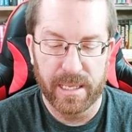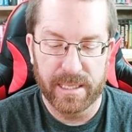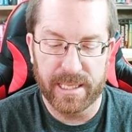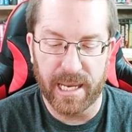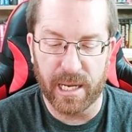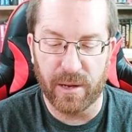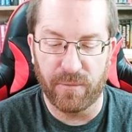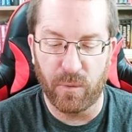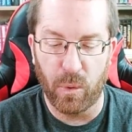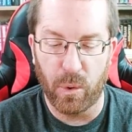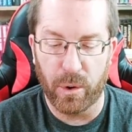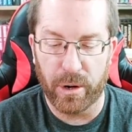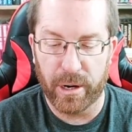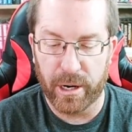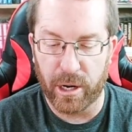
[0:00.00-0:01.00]
tug of
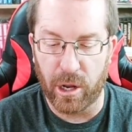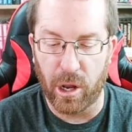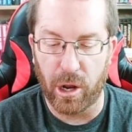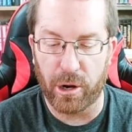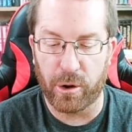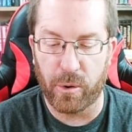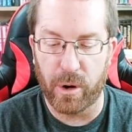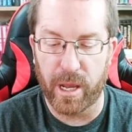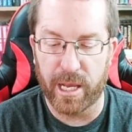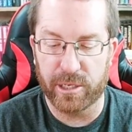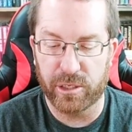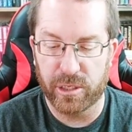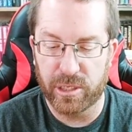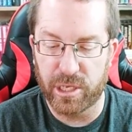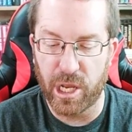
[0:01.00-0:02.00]
war, car
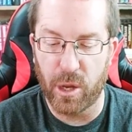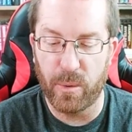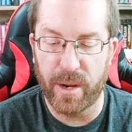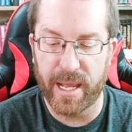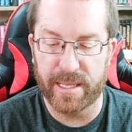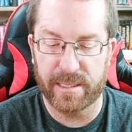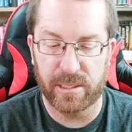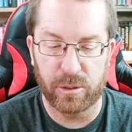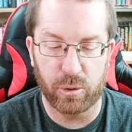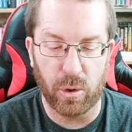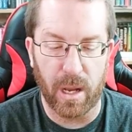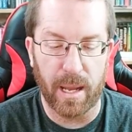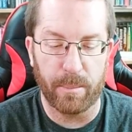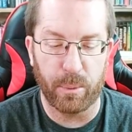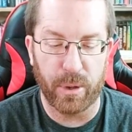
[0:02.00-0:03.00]
crush, donuts,
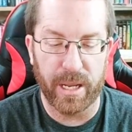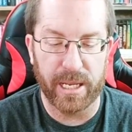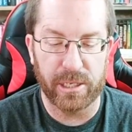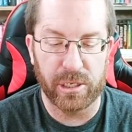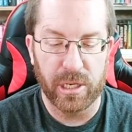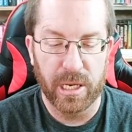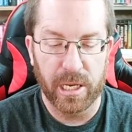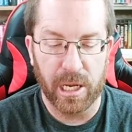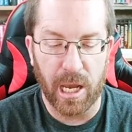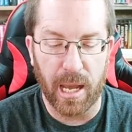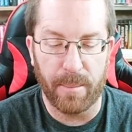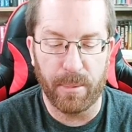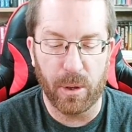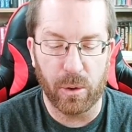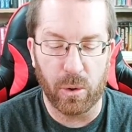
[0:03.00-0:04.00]
drawbridge,
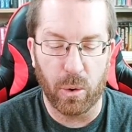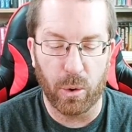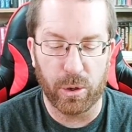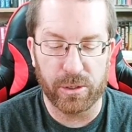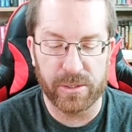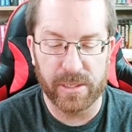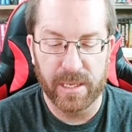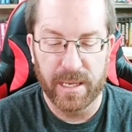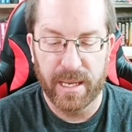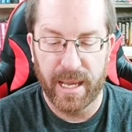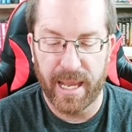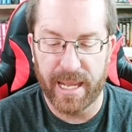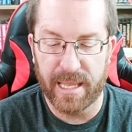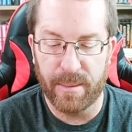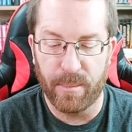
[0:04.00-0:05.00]
combo course,
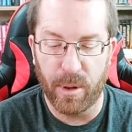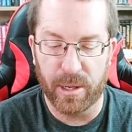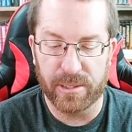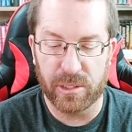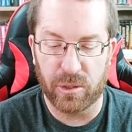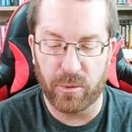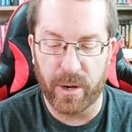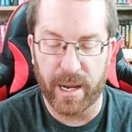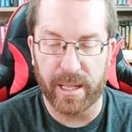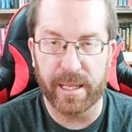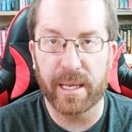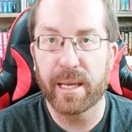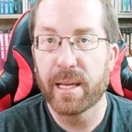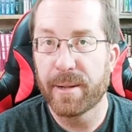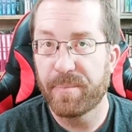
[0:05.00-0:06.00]
and the monster
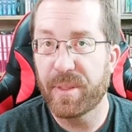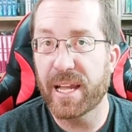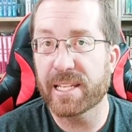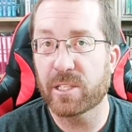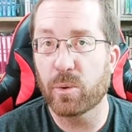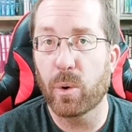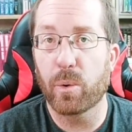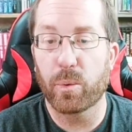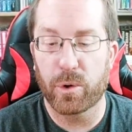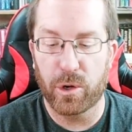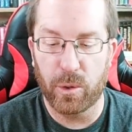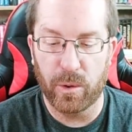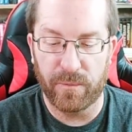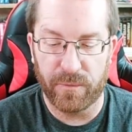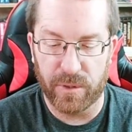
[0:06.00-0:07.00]
rally. That's the one we're
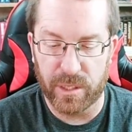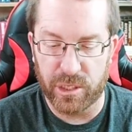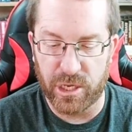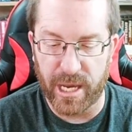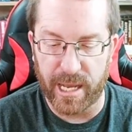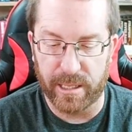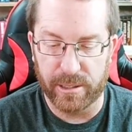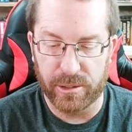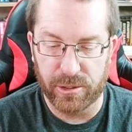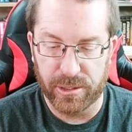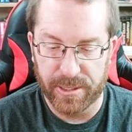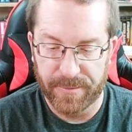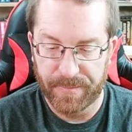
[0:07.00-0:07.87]
doing for the challenge.